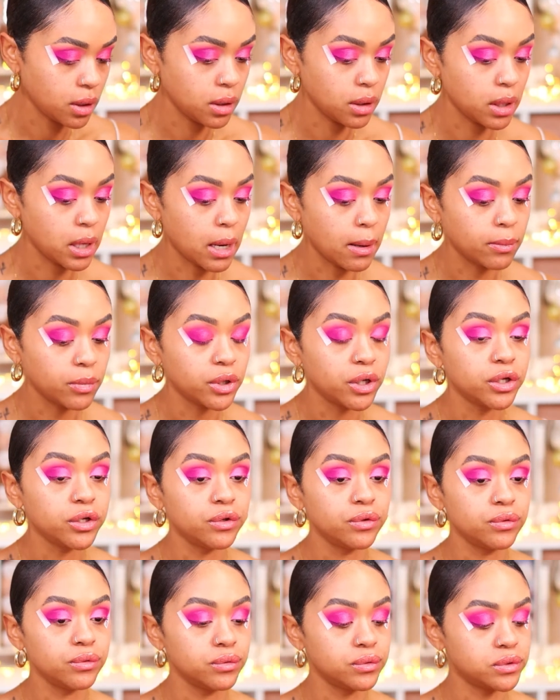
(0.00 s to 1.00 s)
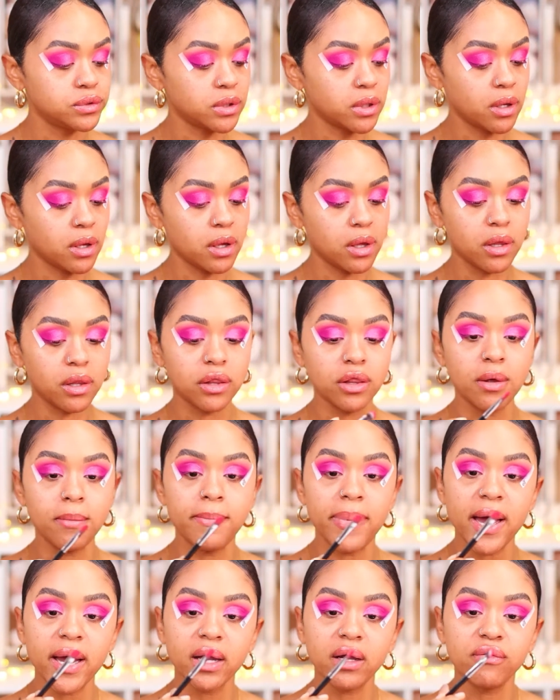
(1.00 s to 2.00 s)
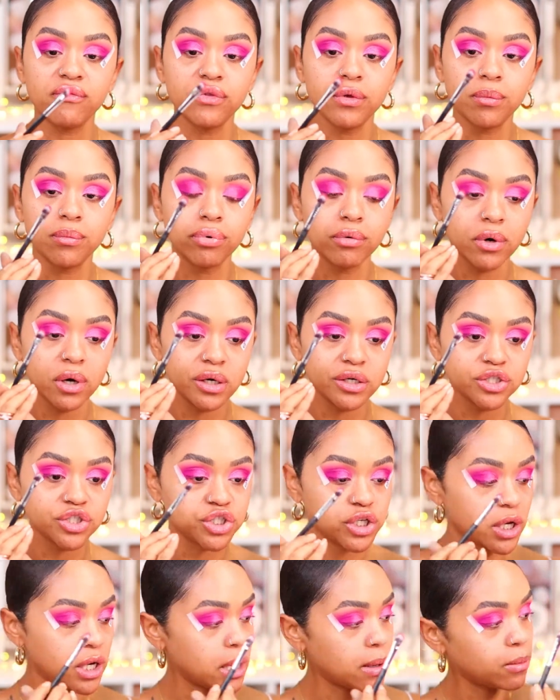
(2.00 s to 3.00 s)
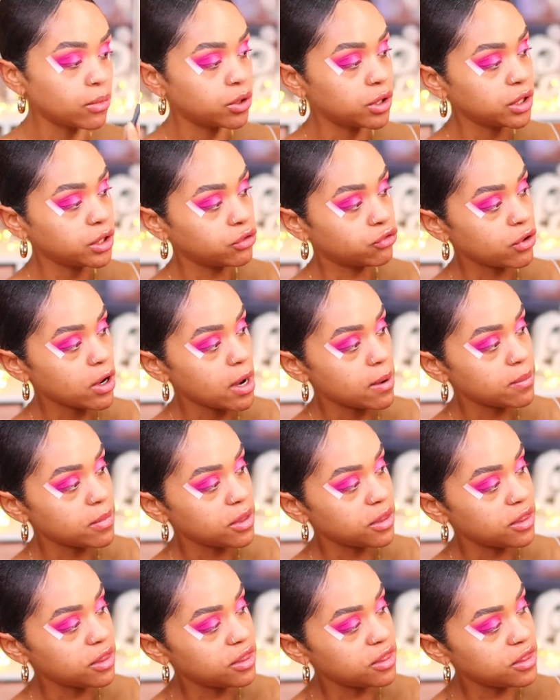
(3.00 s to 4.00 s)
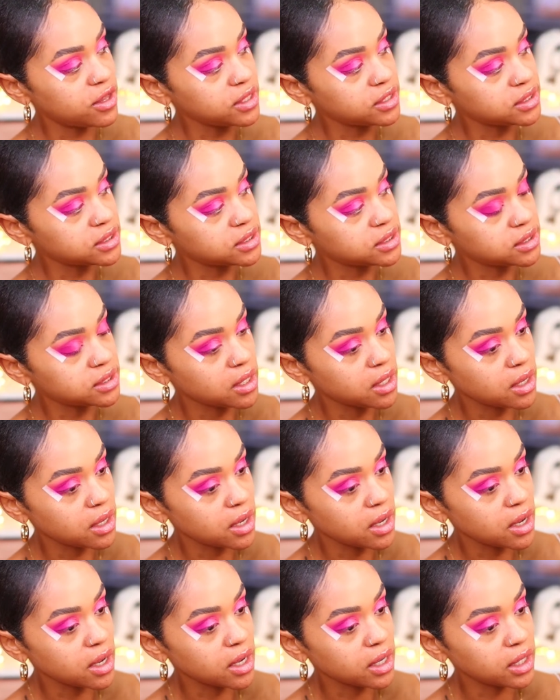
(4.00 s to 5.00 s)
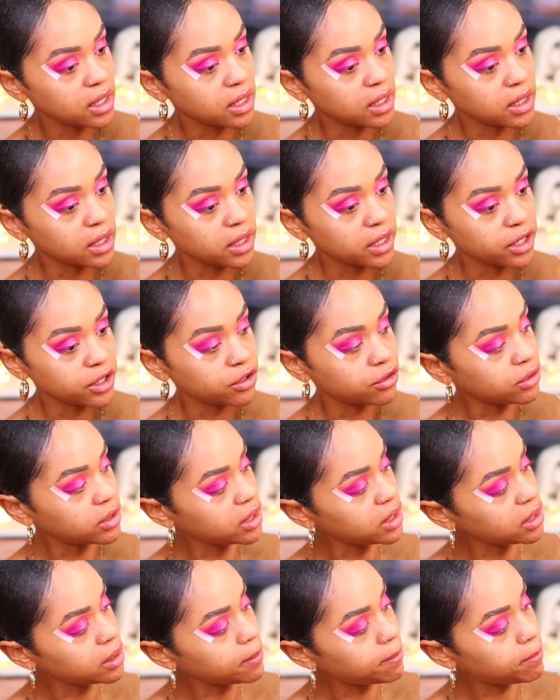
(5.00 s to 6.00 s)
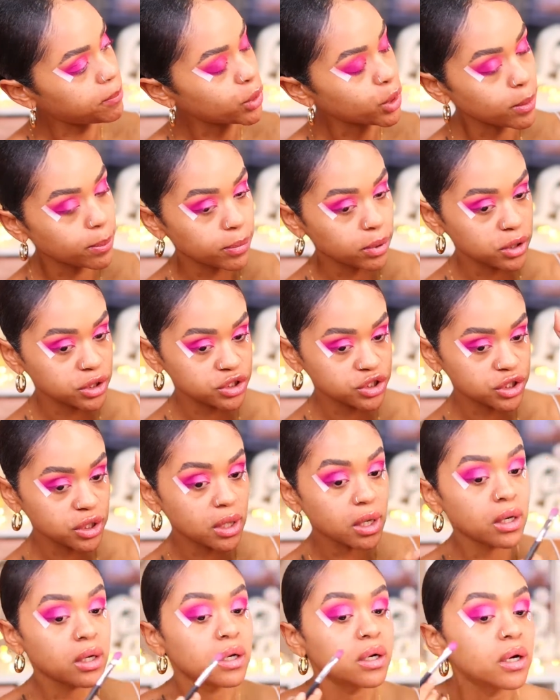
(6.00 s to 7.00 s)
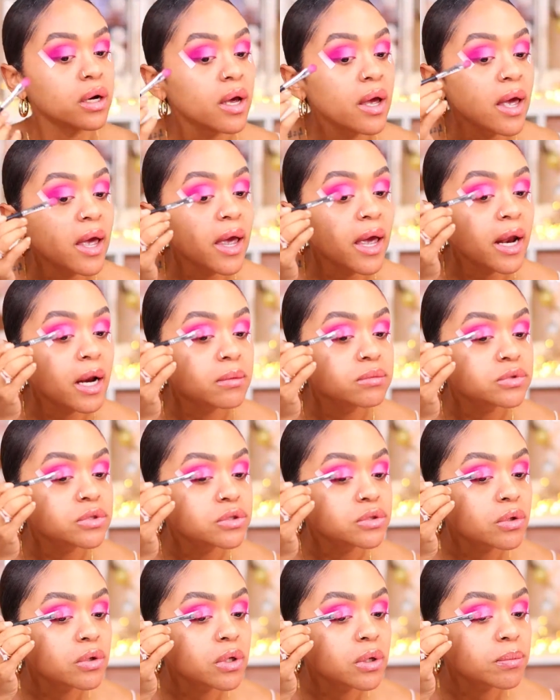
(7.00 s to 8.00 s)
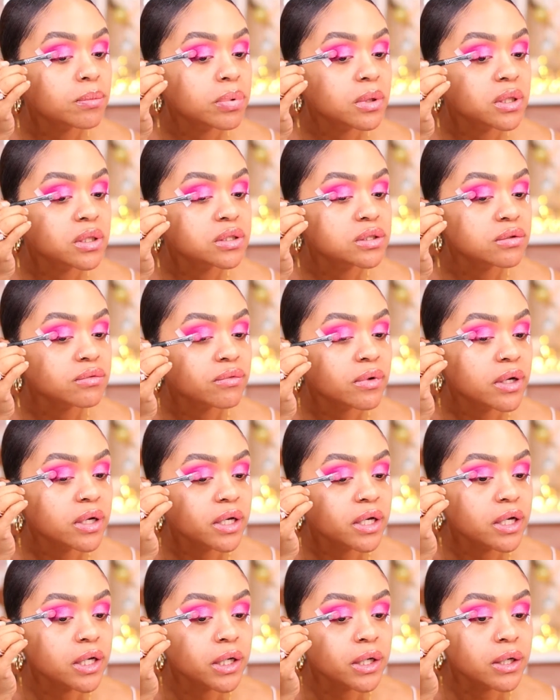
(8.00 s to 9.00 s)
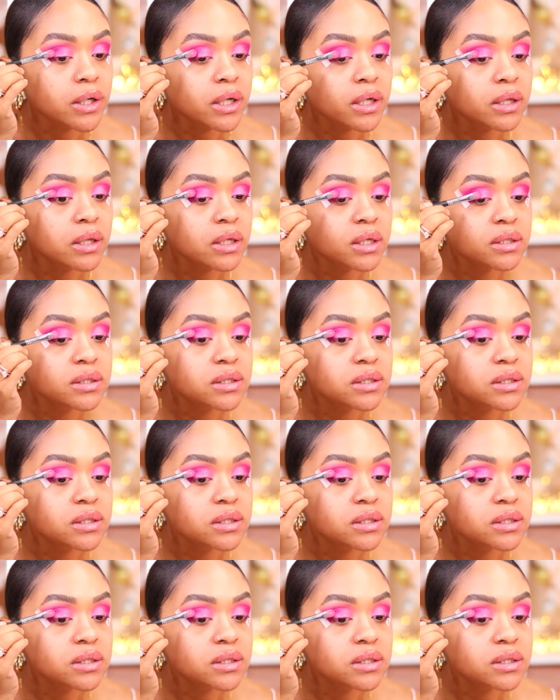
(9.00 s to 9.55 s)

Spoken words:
Now I'm gonna use the back of the brush and I'm gonna grab this glittery purplish color and I'm just gonna place it right here in the